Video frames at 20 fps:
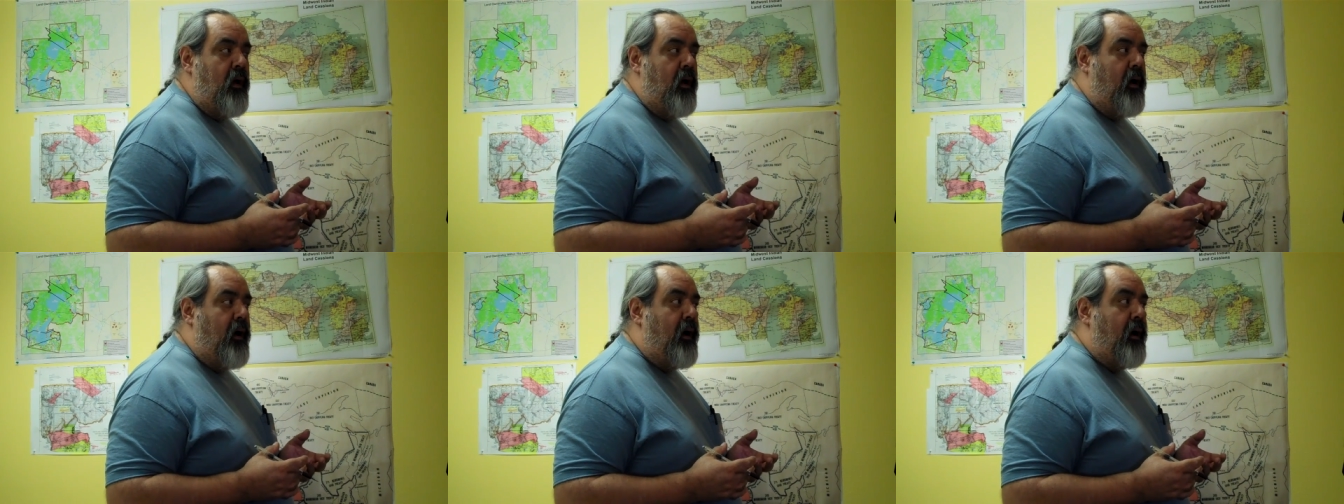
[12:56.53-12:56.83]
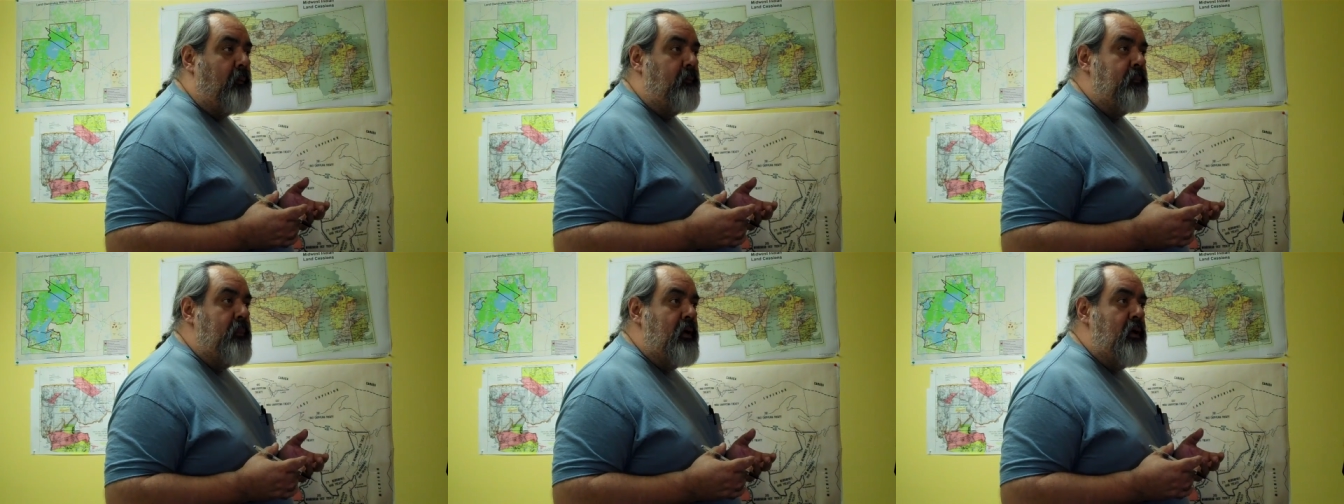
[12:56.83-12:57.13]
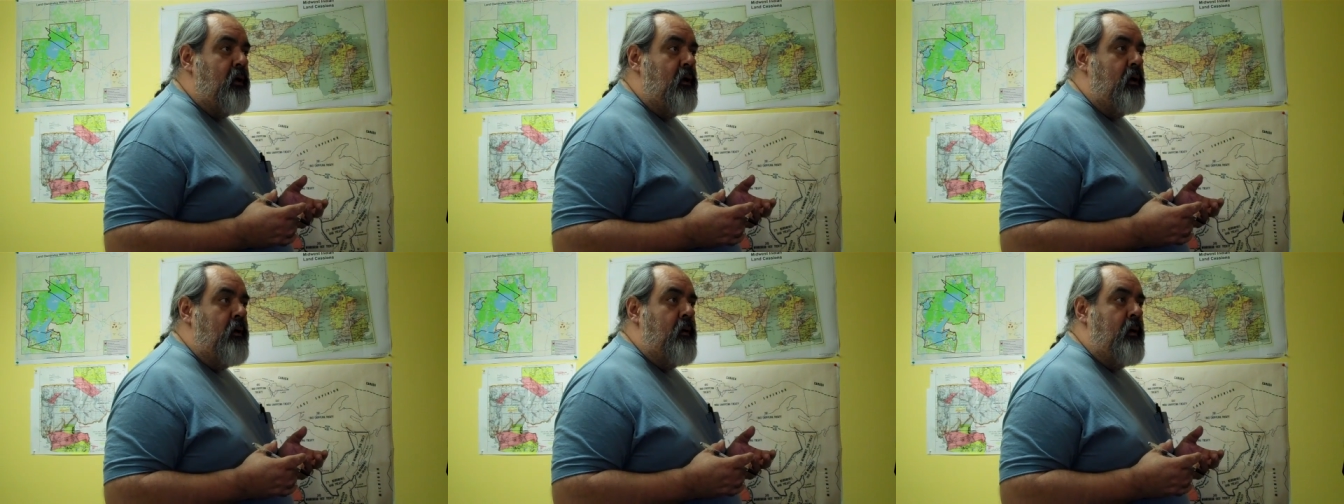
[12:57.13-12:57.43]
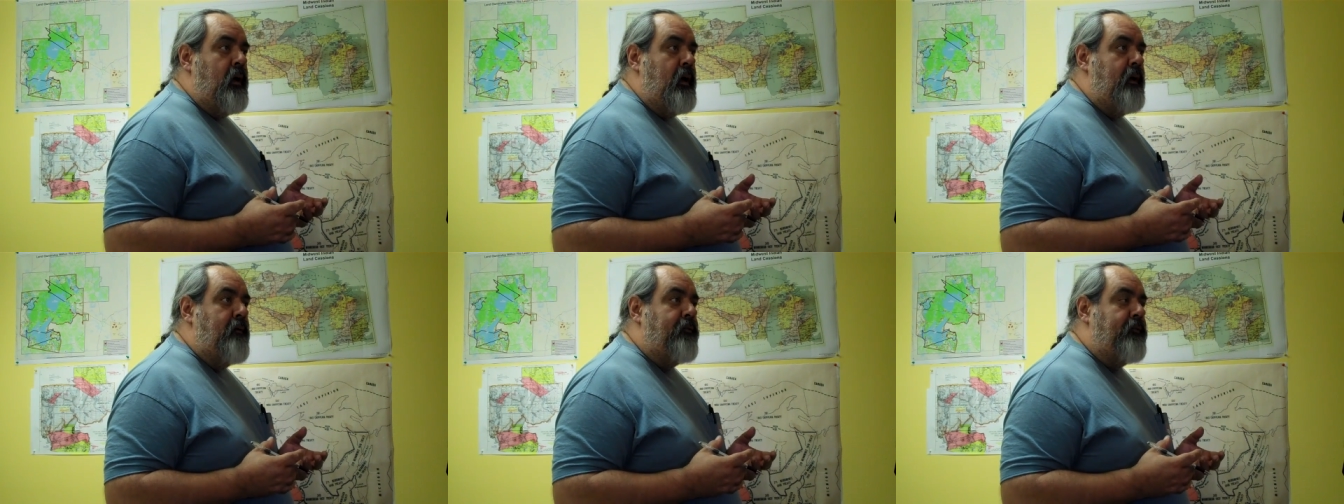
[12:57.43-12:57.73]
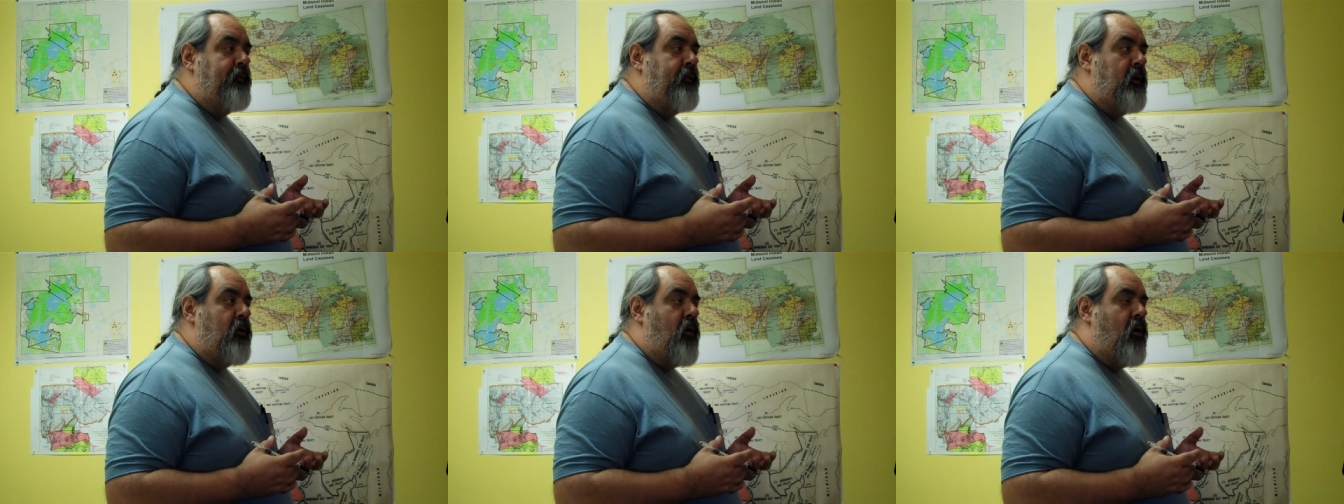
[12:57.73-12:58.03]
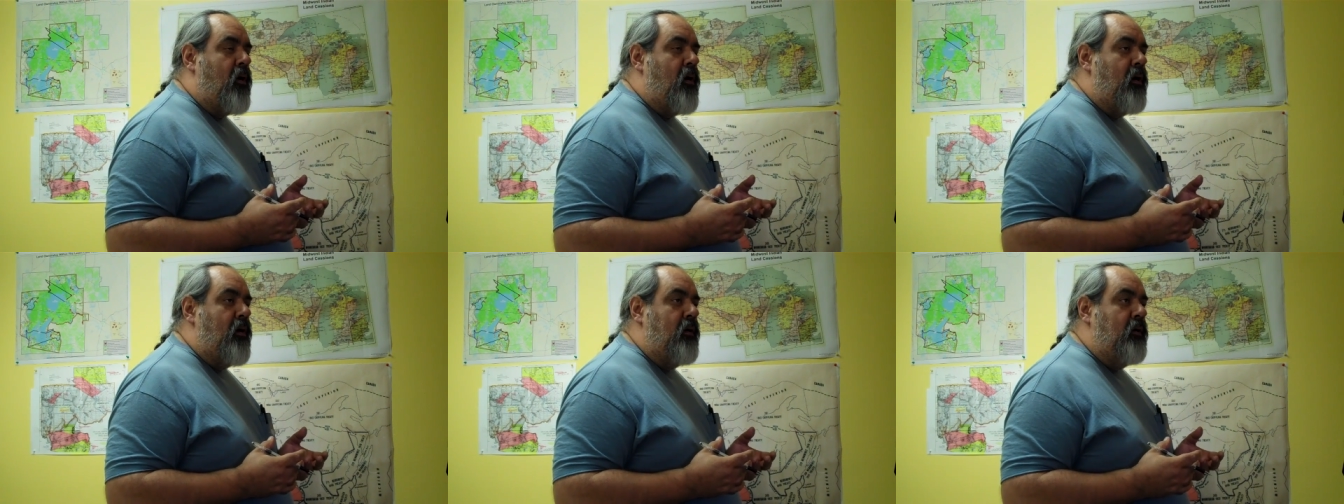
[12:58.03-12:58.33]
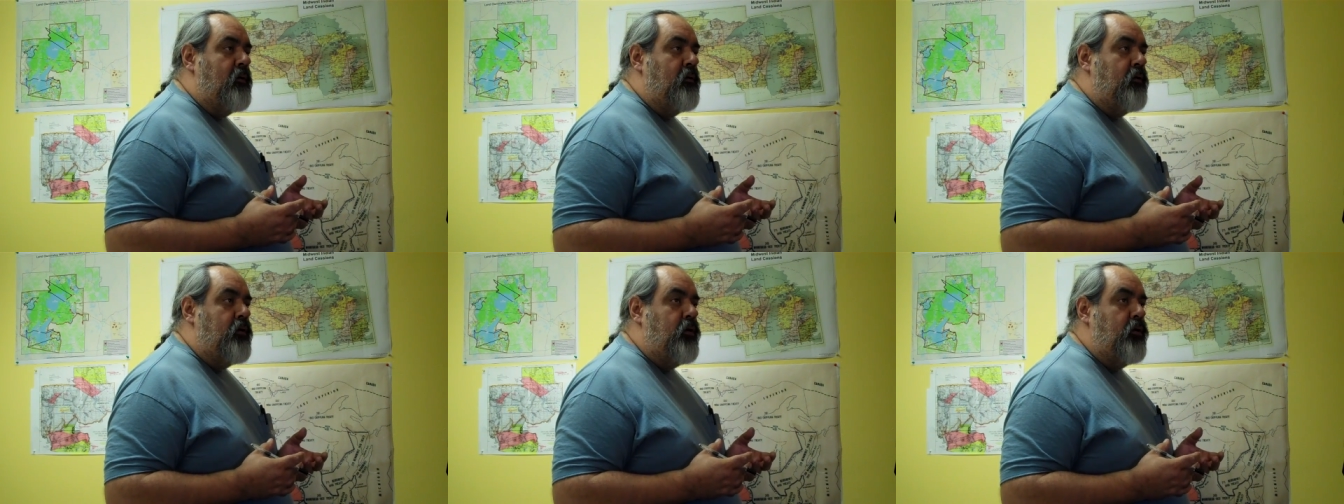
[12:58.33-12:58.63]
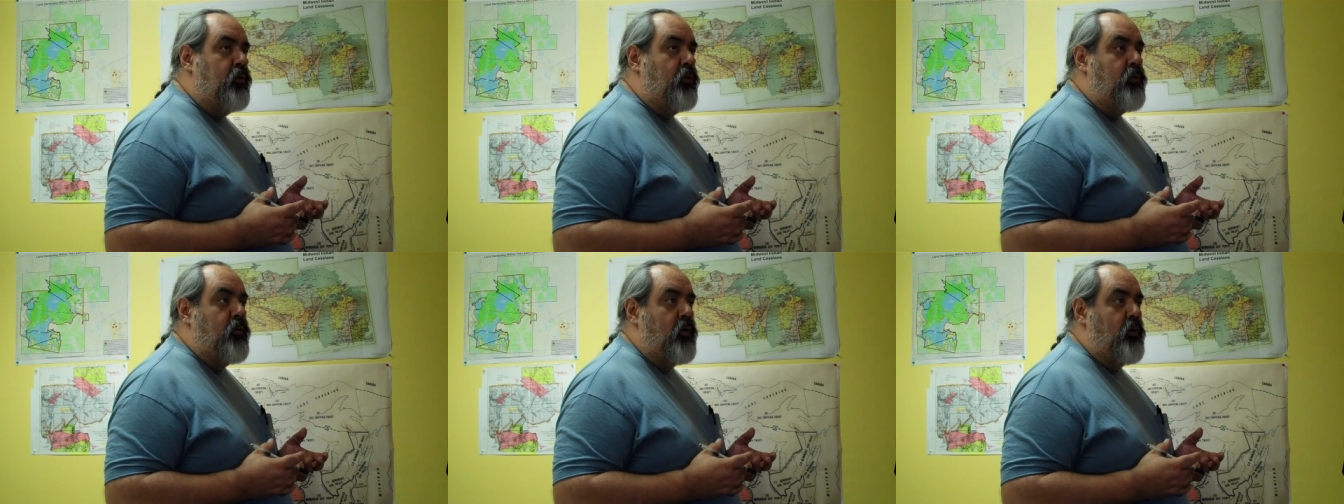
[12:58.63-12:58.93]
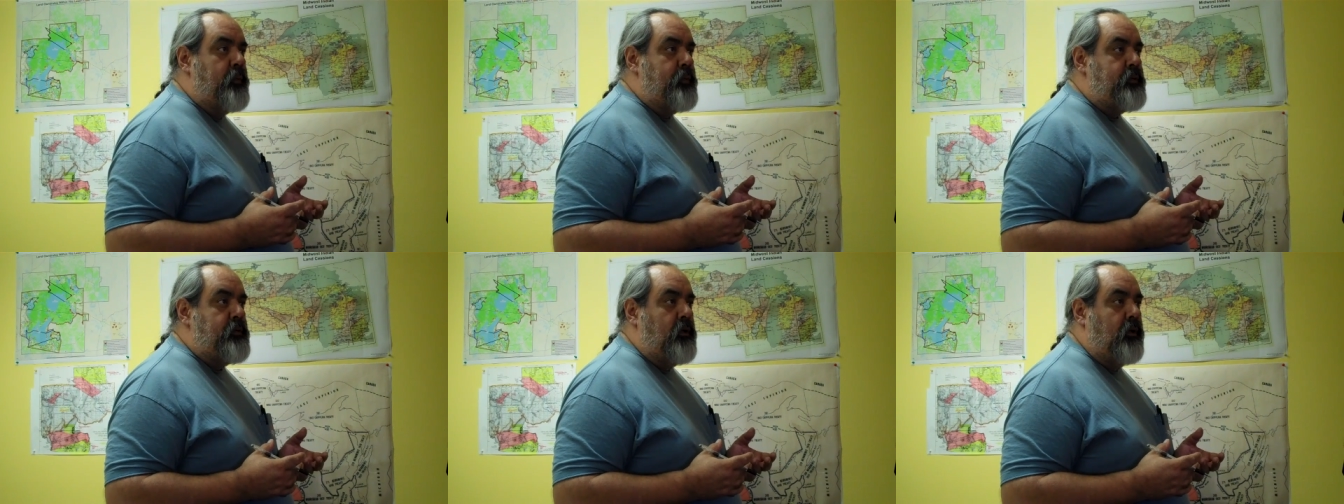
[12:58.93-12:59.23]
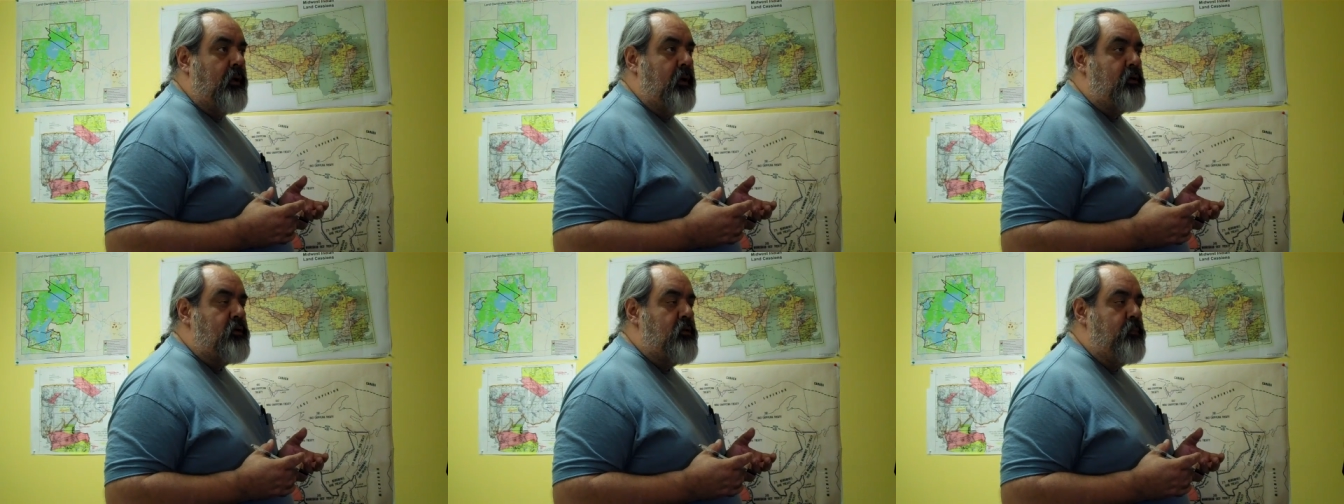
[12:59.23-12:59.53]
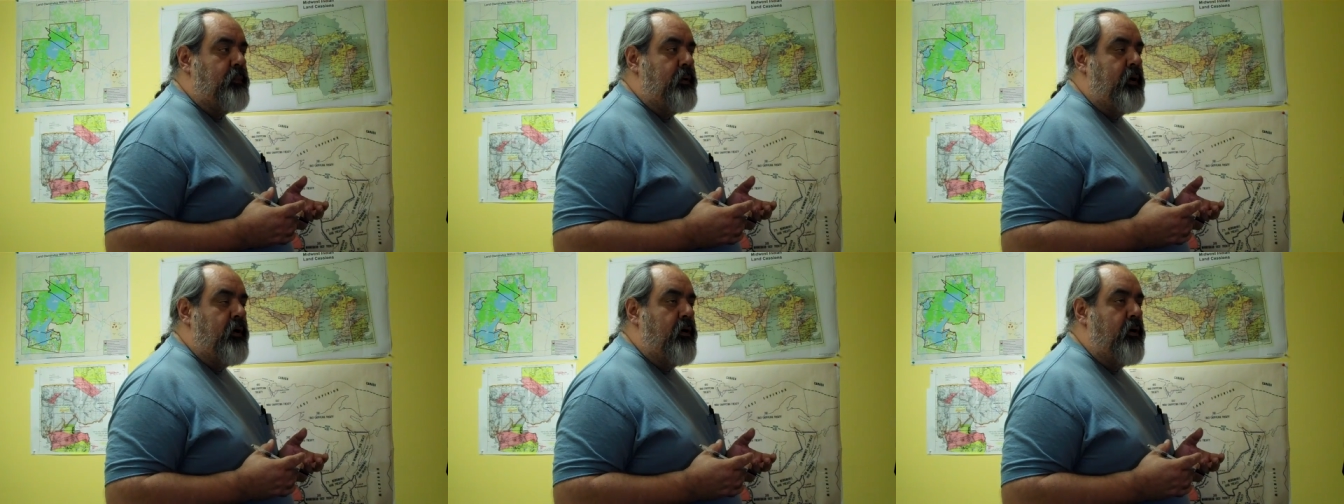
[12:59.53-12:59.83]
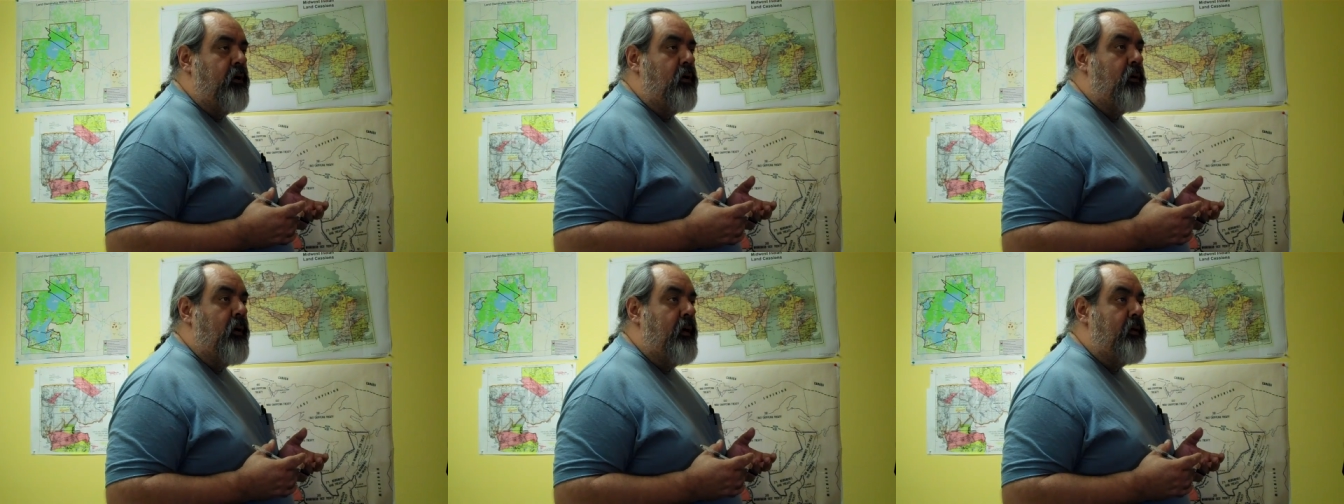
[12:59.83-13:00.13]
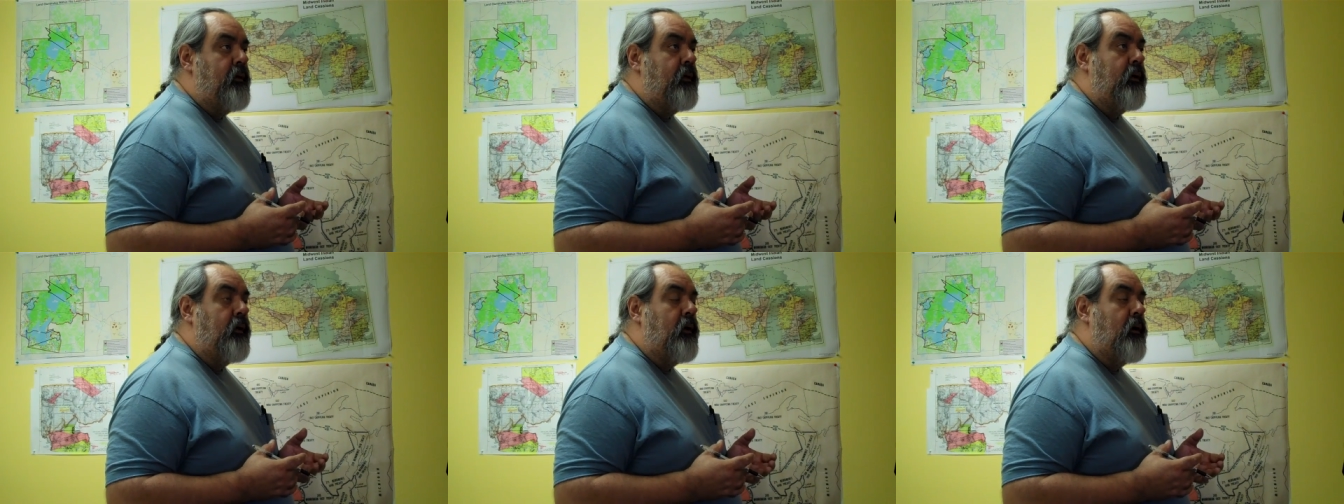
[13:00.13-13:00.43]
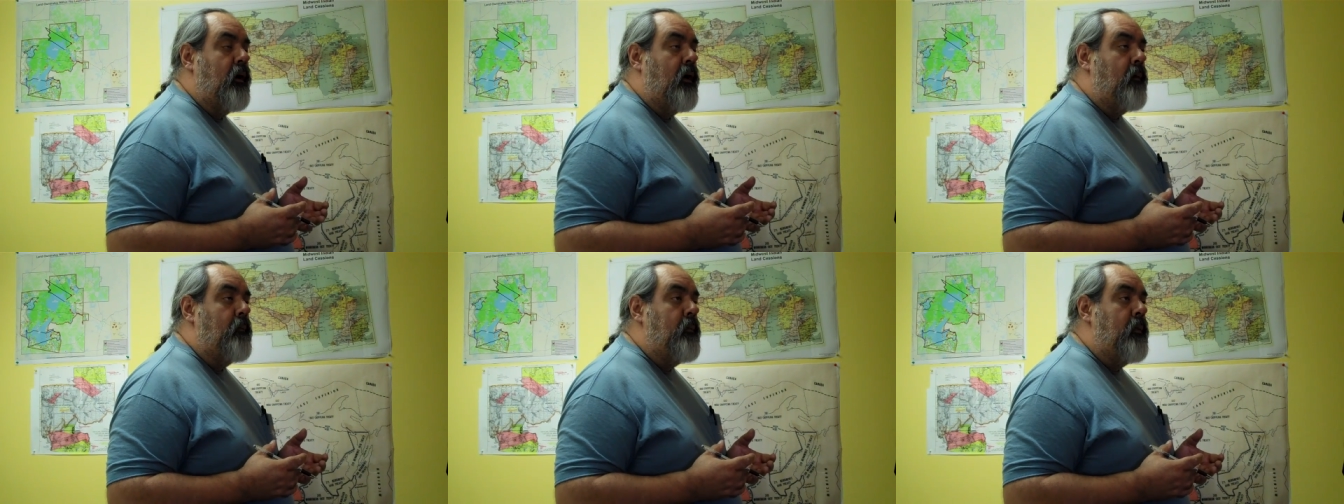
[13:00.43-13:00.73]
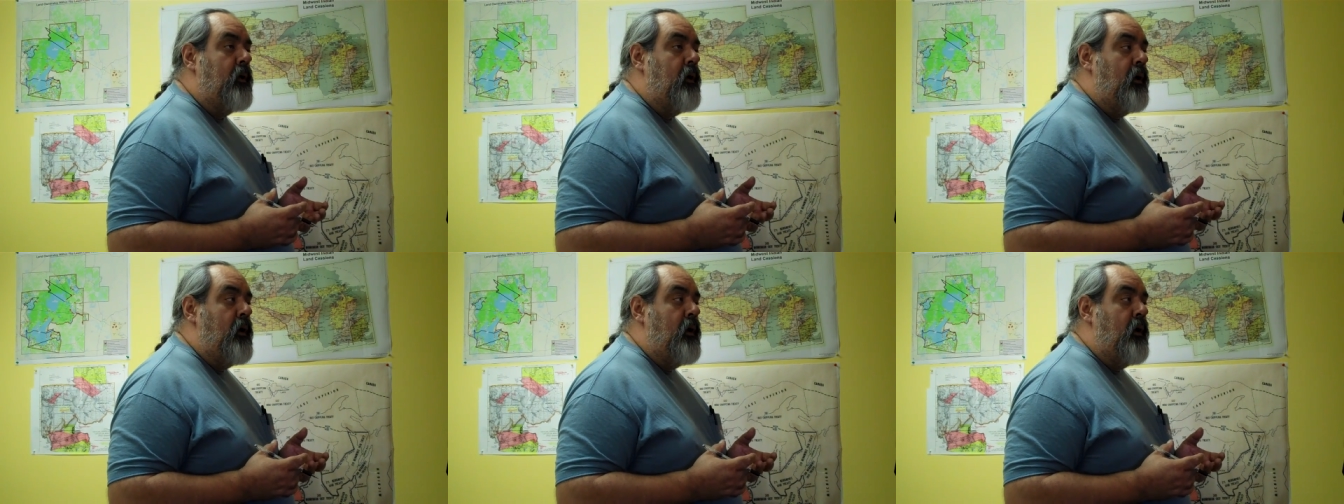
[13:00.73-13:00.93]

Um, if there are two groups, the Lake Superior and the um,